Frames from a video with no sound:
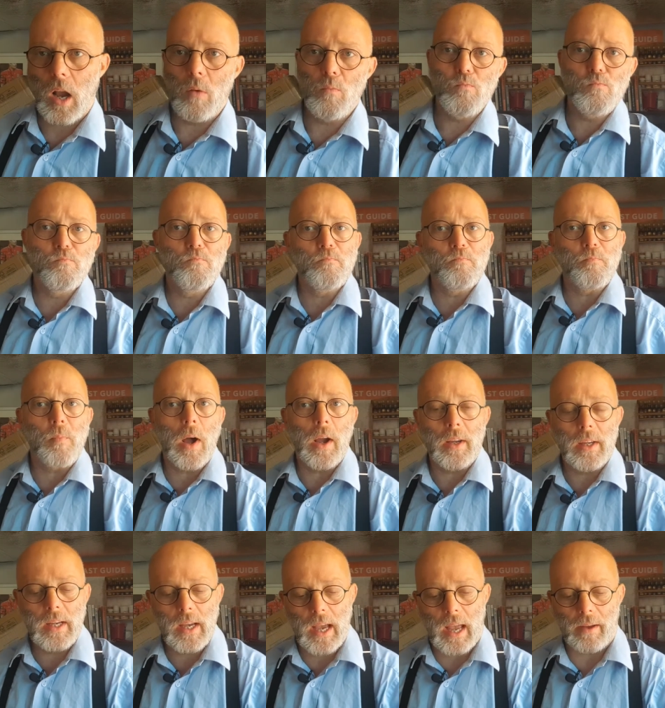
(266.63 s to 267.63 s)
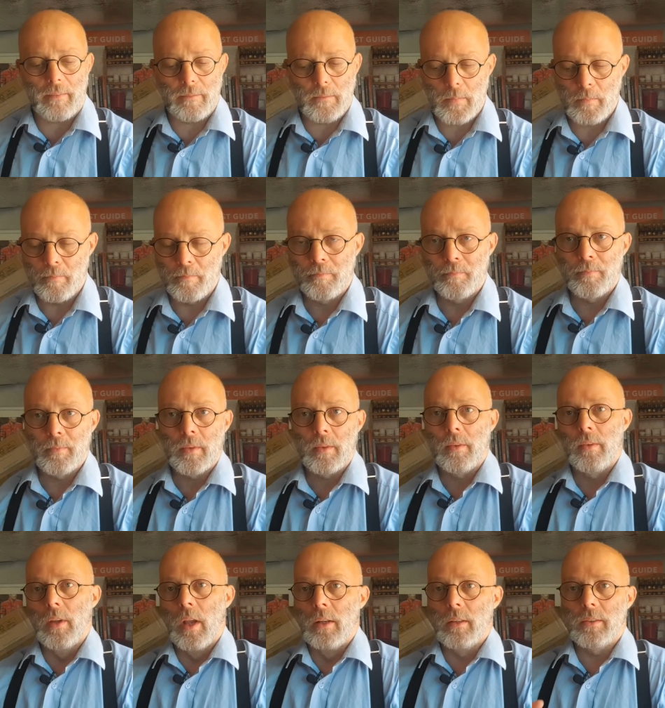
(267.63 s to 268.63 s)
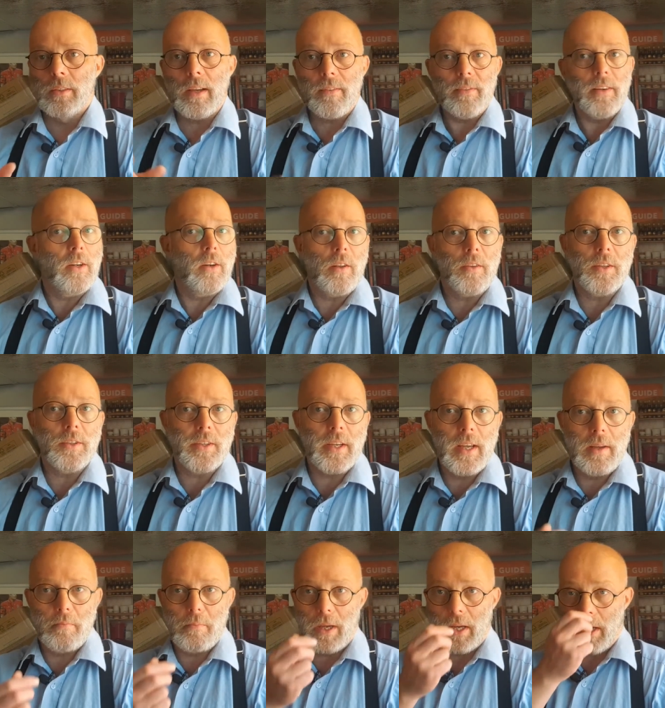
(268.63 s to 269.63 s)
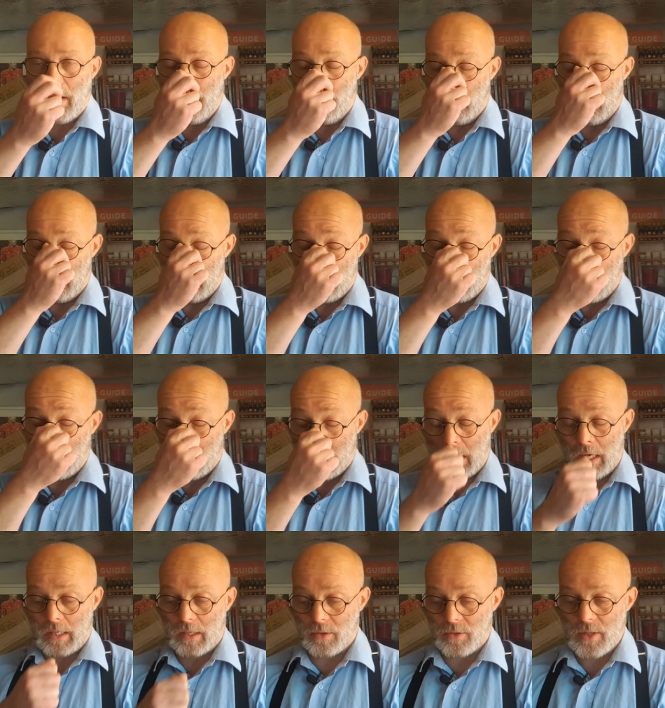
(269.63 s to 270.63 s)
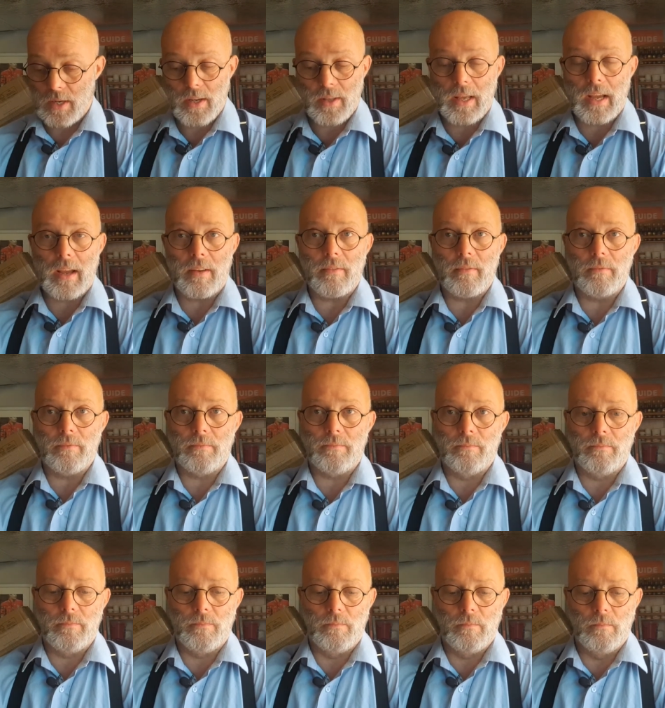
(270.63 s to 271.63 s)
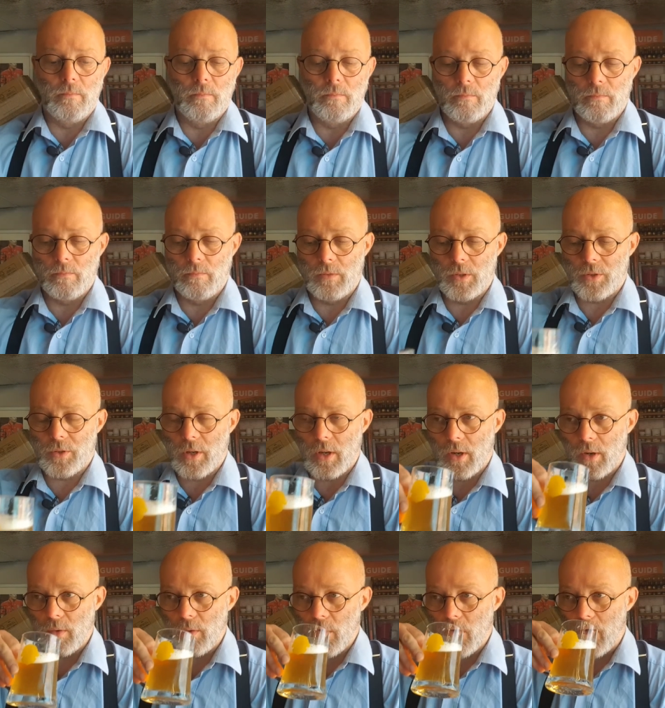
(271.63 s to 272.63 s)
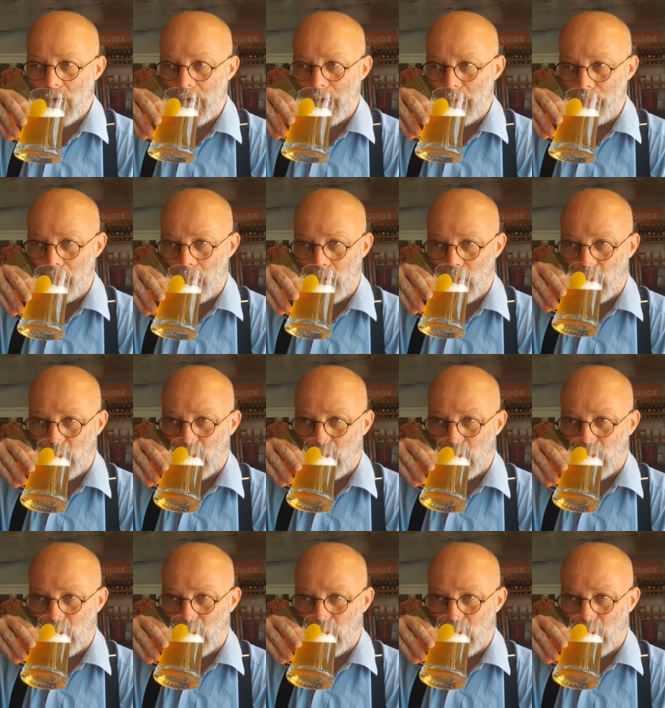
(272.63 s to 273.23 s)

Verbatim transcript: mm, yeah. Definitely not the same beer. I can say that for certain. Um,